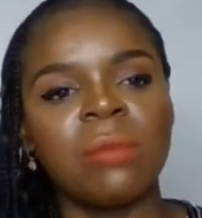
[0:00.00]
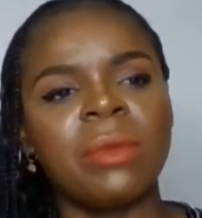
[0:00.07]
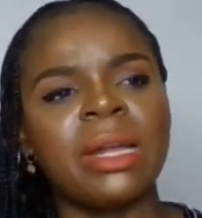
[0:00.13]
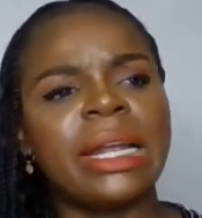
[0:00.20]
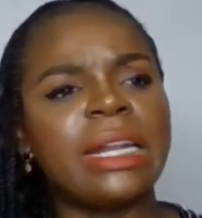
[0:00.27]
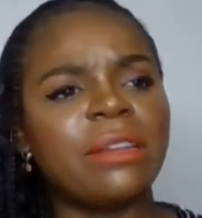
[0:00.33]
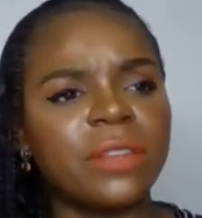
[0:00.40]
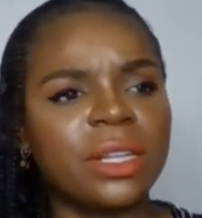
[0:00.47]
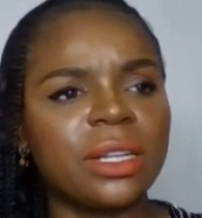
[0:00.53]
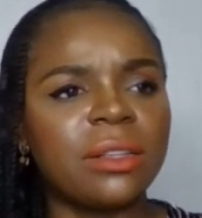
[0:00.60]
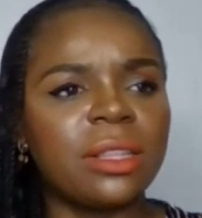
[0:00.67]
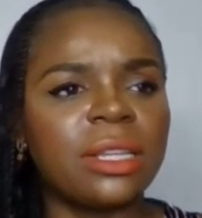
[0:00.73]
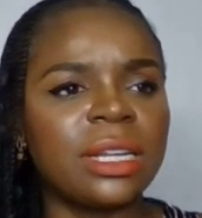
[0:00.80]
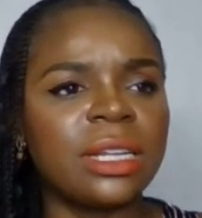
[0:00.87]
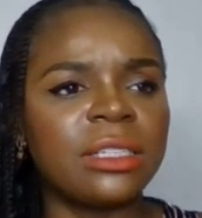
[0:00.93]
But I definitely
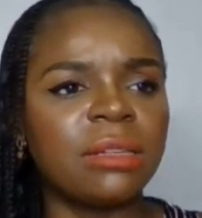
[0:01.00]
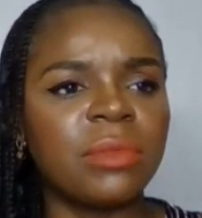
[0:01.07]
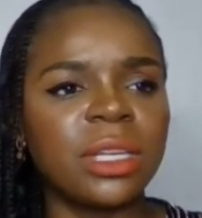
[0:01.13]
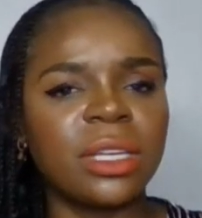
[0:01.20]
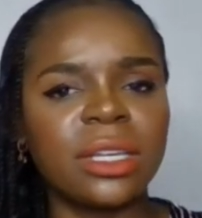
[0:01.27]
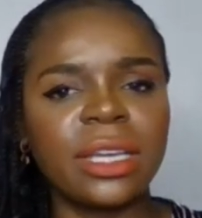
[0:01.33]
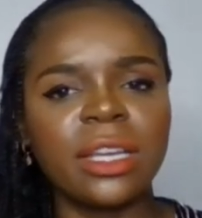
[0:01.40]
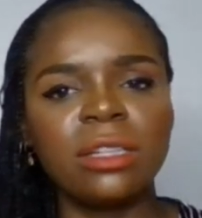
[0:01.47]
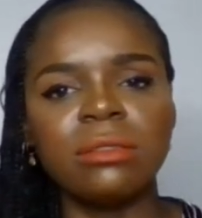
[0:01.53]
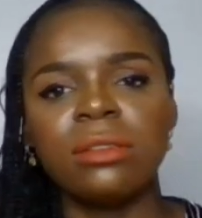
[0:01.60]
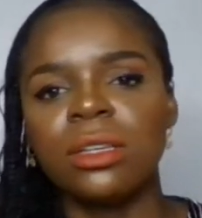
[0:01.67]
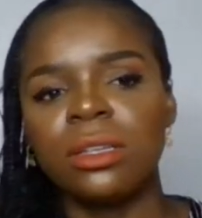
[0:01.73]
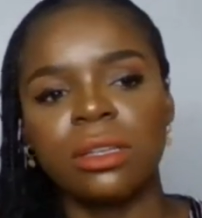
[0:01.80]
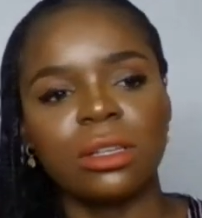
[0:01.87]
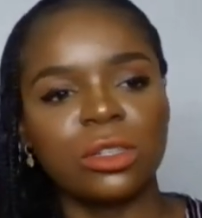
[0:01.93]
think that Jamaica can,
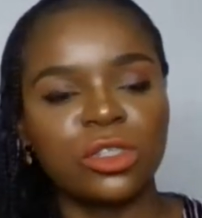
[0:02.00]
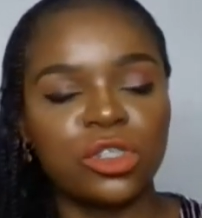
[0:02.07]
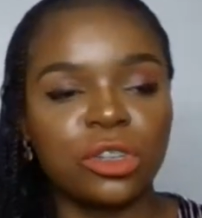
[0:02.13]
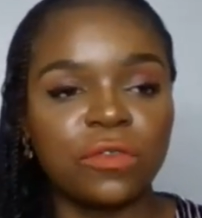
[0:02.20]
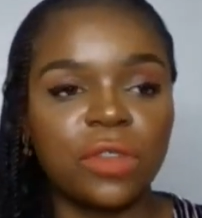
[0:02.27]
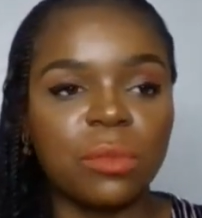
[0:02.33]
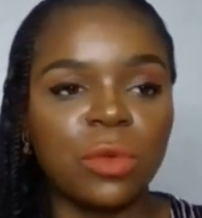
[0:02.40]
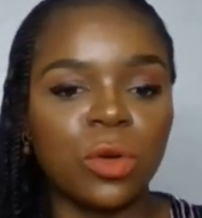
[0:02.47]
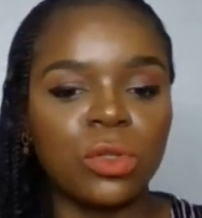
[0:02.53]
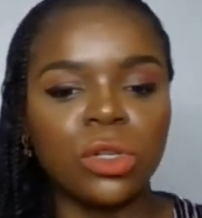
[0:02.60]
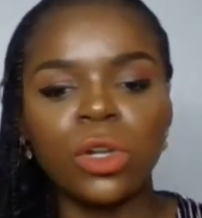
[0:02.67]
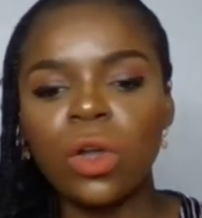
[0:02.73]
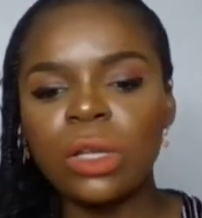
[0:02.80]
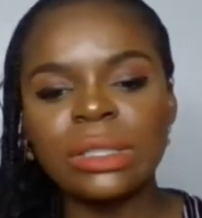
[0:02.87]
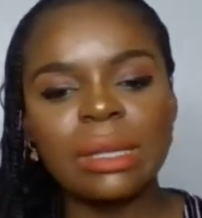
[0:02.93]
shove them out,
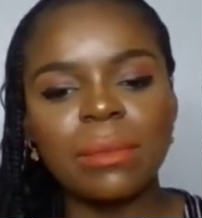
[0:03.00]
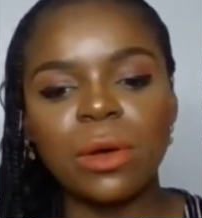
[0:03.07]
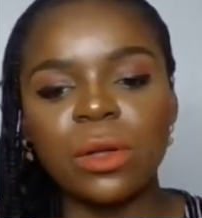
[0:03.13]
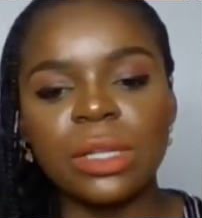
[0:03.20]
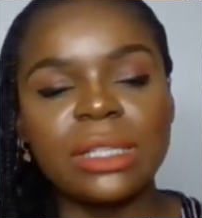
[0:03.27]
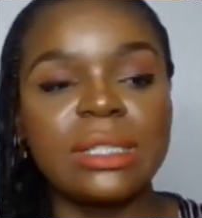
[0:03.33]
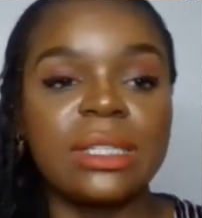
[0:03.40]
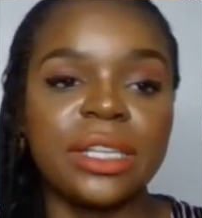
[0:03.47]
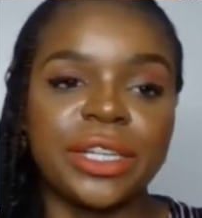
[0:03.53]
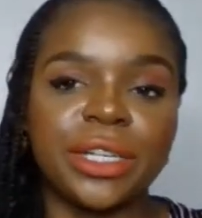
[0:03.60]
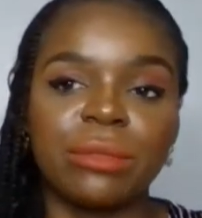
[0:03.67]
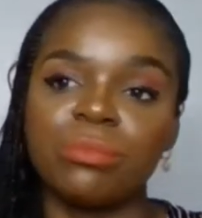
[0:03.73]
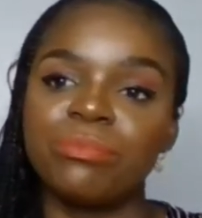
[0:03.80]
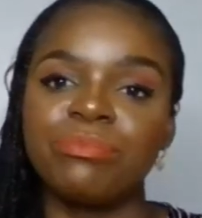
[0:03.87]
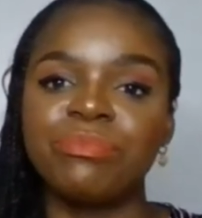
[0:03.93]
close them out this
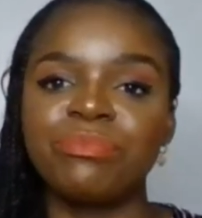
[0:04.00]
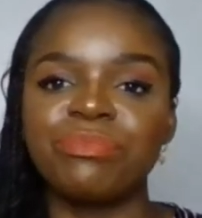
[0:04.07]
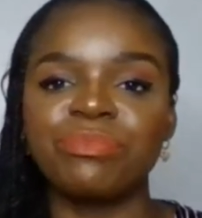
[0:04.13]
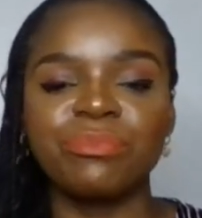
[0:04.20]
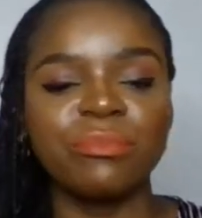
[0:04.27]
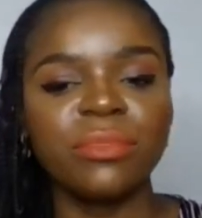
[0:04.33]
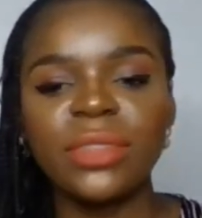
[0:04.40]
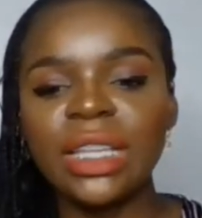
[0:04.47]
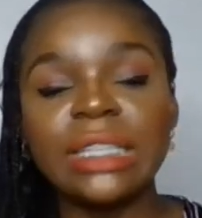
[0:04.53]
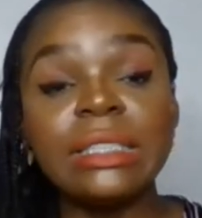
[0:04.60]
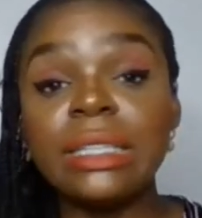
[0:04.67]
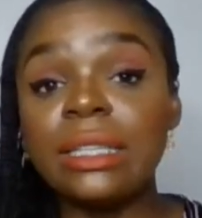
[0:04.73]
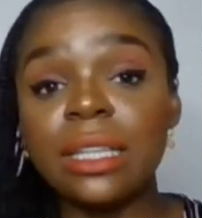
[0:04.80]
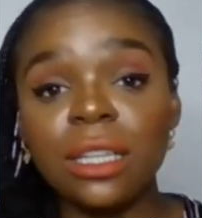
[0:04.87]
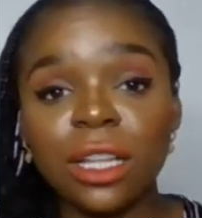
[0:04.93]
year.
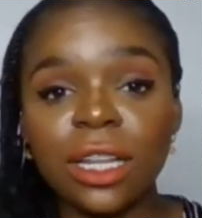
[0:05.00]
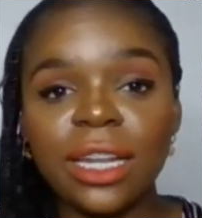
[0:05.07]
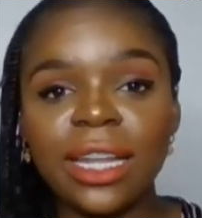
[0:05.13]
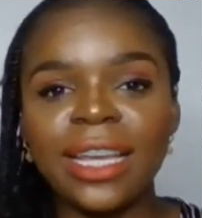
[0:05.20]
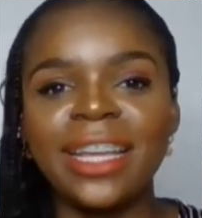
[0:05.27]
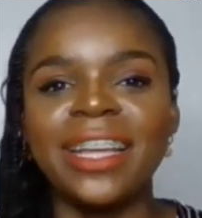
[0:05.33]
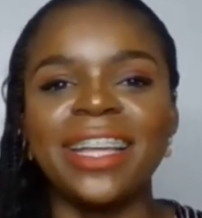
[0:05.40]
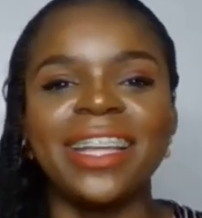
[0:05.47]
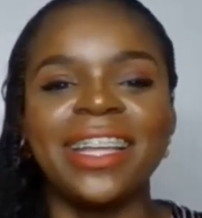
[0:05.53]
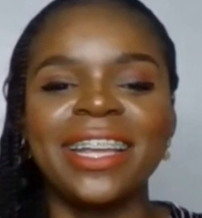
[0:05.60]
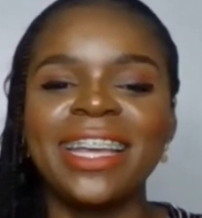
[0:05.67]
Sydney not there.